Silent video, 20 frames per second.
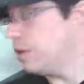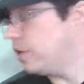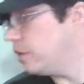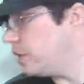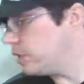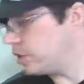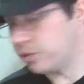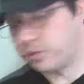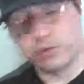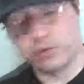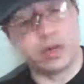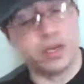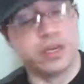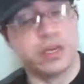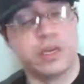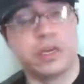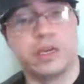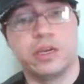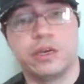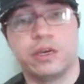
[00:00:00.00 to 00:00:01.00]
This
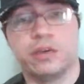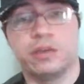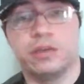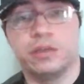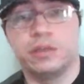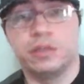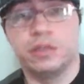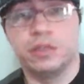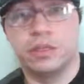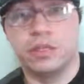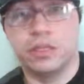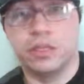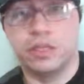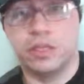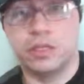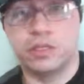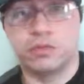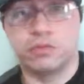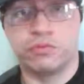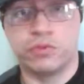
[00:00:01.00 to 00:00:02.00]
right here
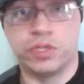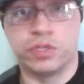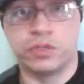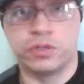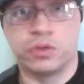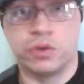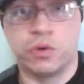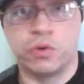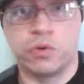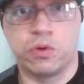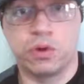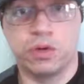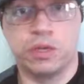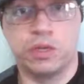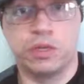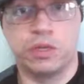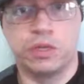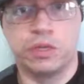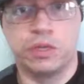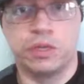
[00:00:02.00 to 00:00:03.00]
is a real gourd.
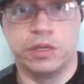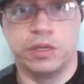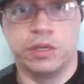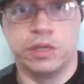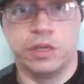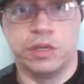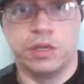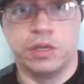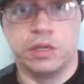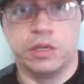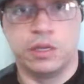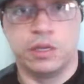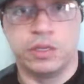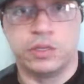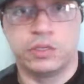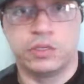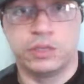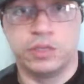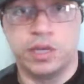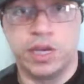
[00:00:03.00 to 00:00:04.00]

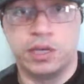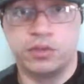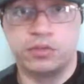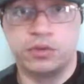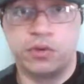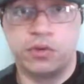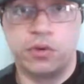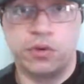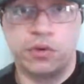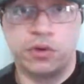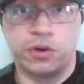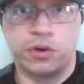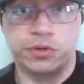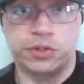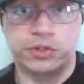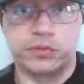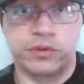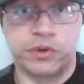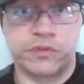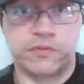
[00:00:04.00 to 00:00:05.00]
It's a natural
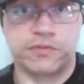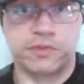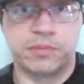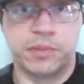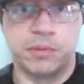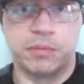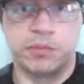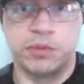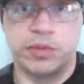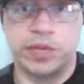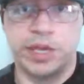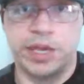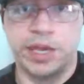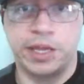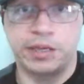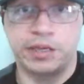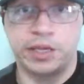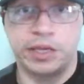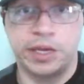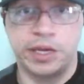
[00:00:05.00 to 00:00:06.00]
gourd grown from a
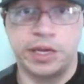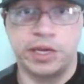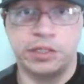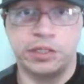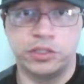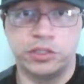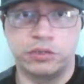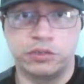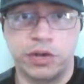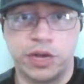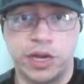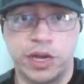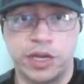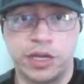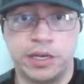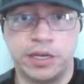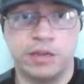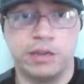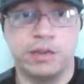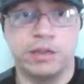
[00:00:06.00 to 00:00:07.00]
plant, cut,
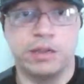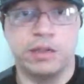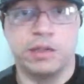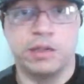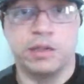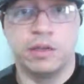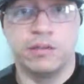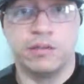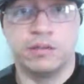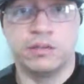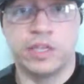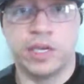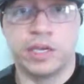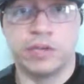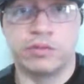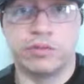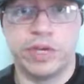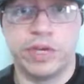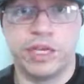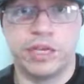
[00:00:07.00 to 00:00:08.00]
dried,
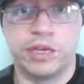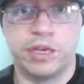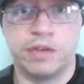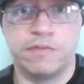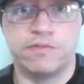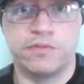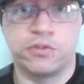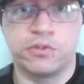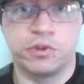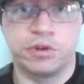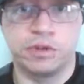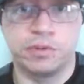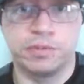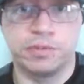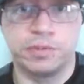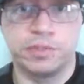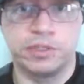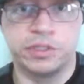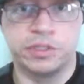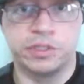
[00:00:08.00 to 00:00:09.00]
decorated,
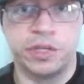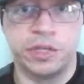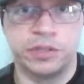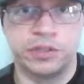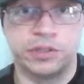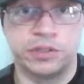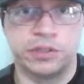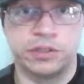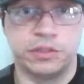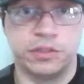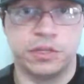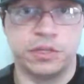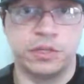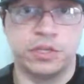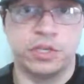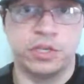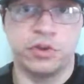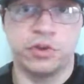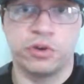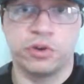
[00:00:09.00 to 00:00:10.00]
formed, and
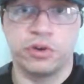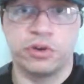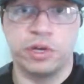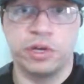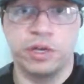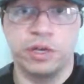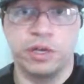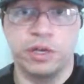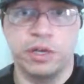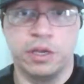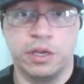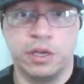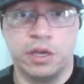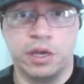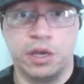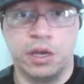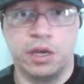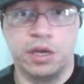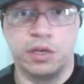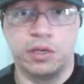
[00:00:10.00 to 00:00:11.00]
cured.
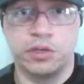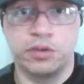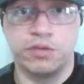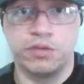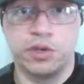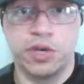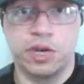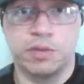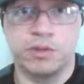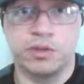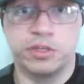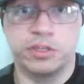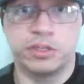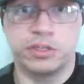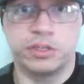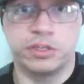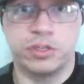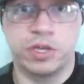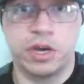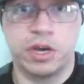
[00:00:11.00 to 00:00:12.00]

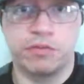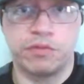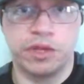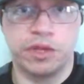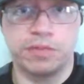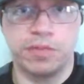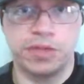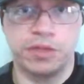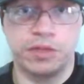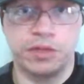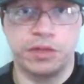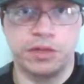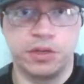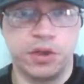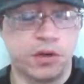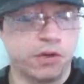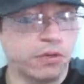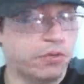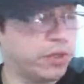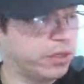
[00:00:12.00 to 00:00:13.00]
Newcomers not recommended to
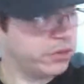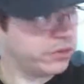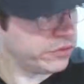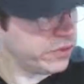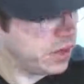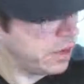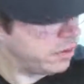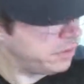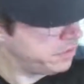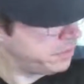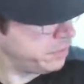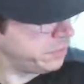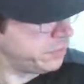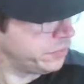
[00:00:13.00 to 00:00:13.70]
go this route.